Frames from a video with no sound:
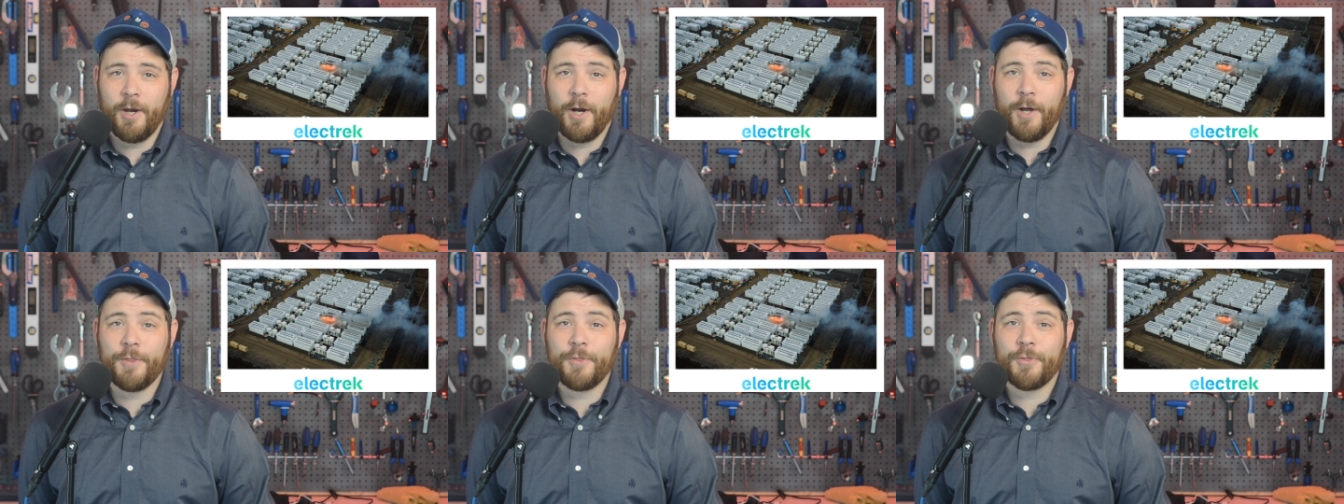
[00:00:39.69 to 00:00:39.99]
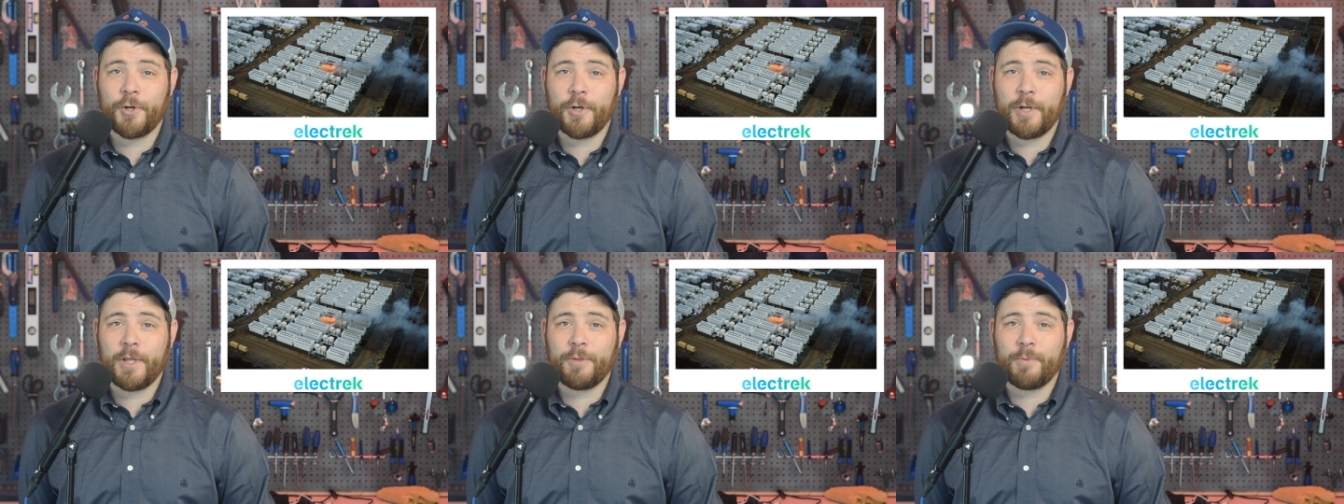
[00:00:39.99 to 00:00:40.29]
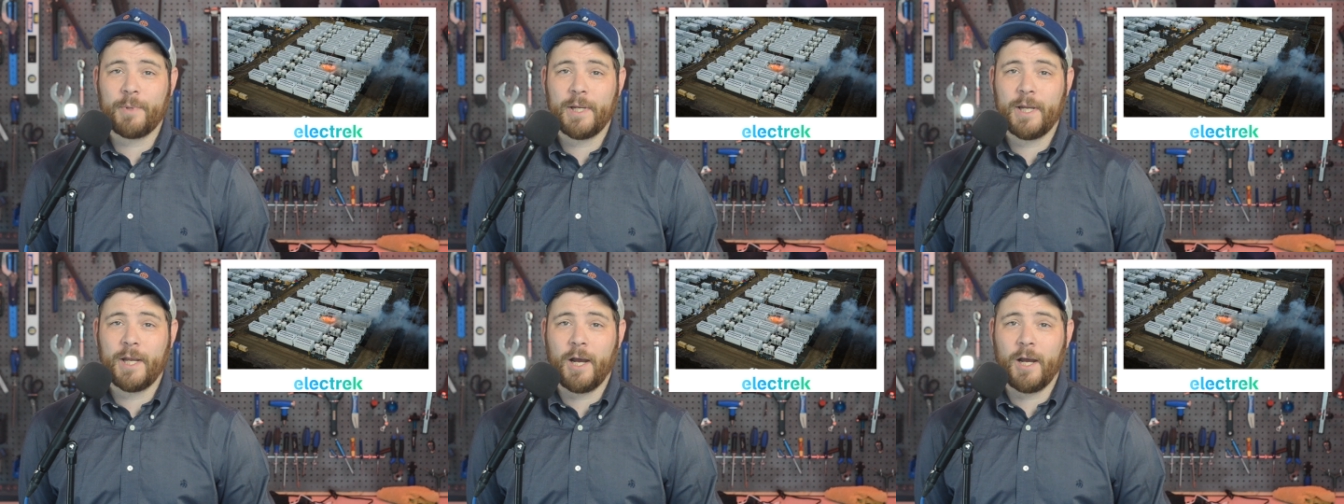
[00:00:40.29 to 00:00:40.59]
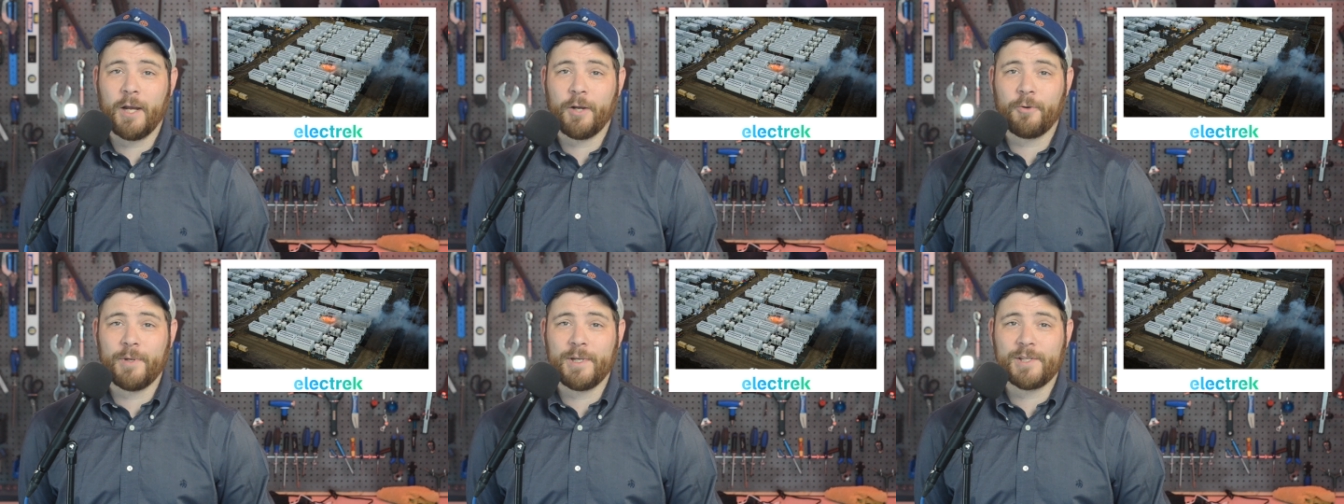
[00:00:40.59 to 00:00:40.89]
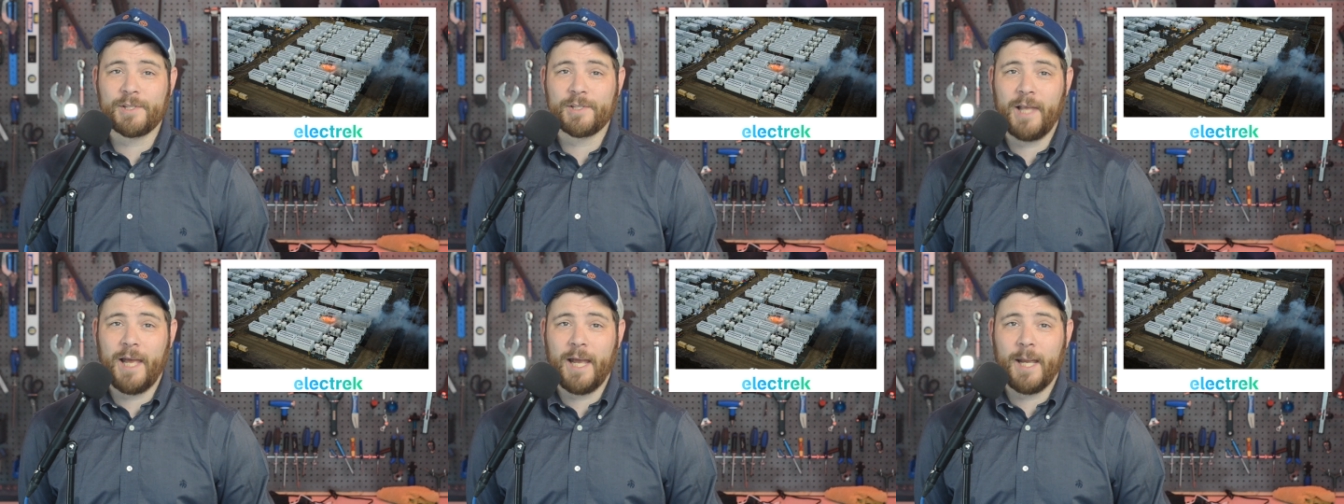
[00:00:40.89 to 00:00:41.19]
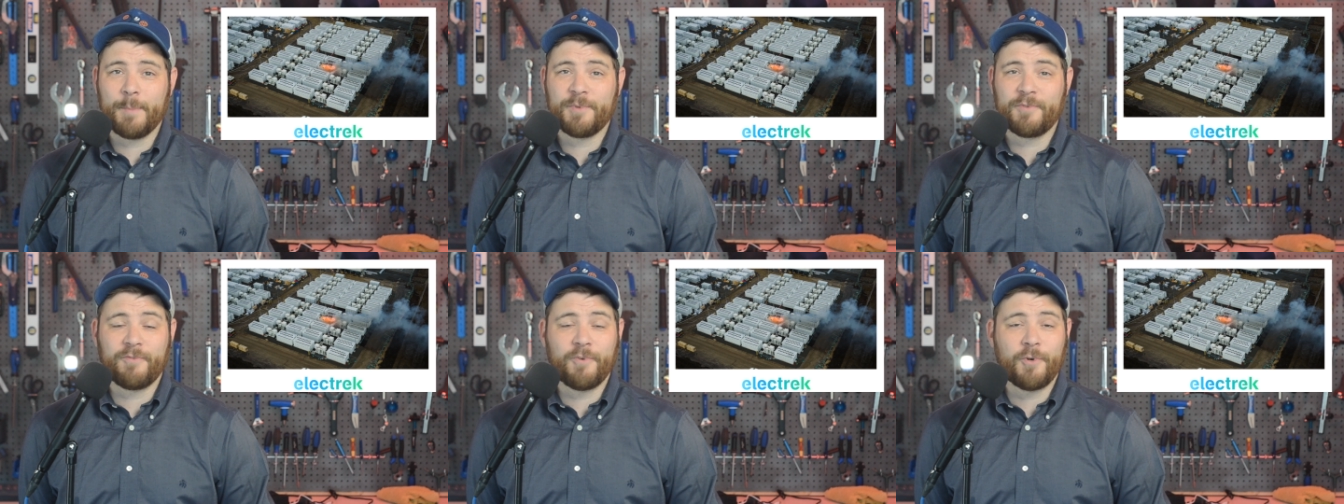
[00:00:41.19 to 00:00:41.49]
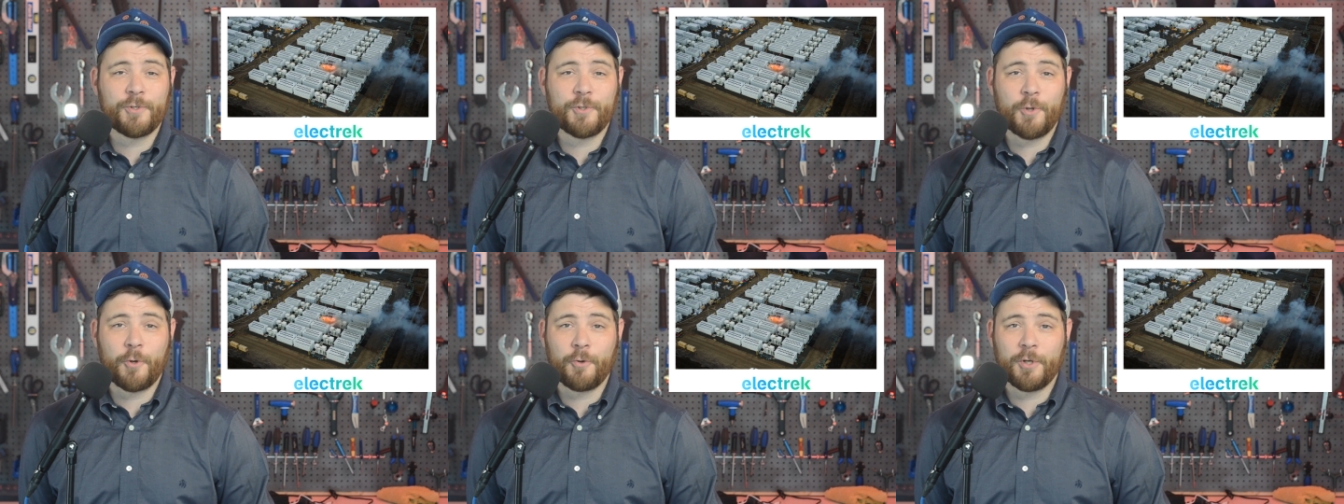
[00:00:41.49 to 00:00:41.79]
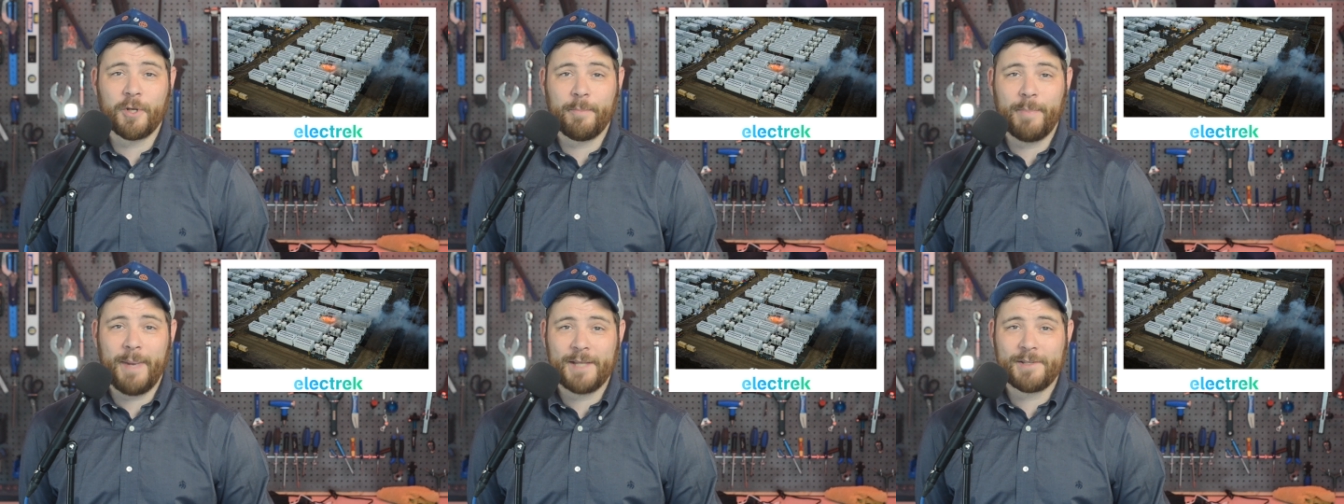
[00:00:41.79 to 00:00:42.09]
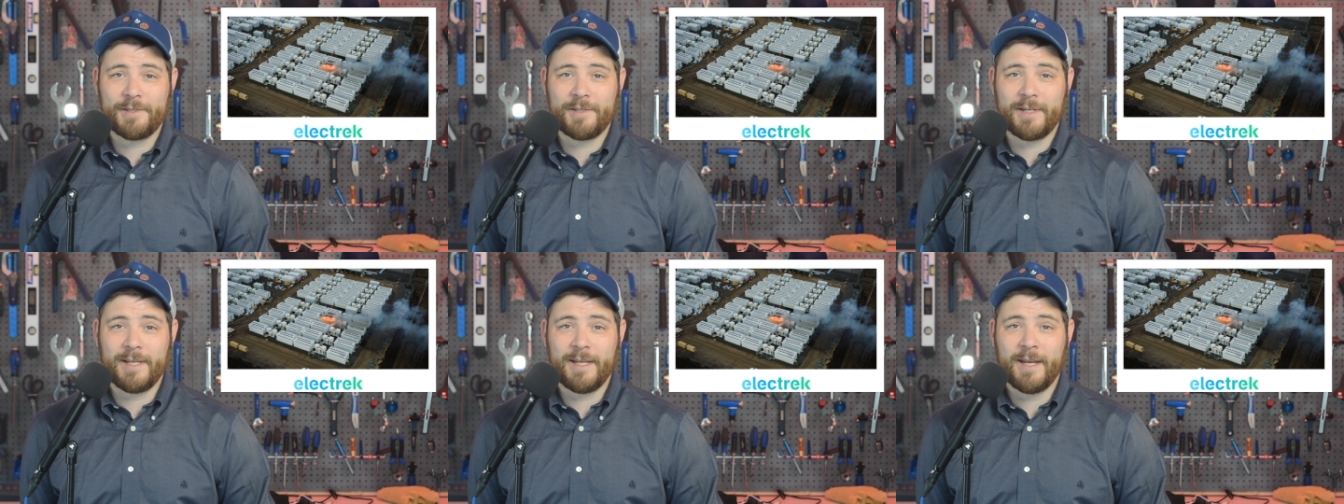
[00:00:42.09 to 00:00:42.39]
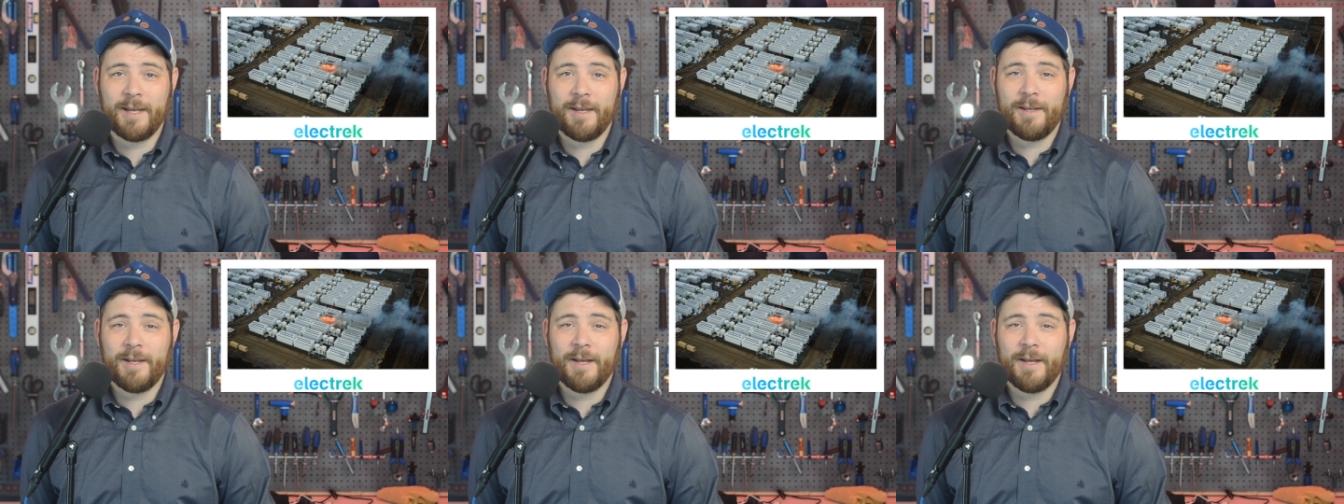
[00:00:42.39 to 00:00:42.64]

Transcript: on 33 concrete slabs for a total capacity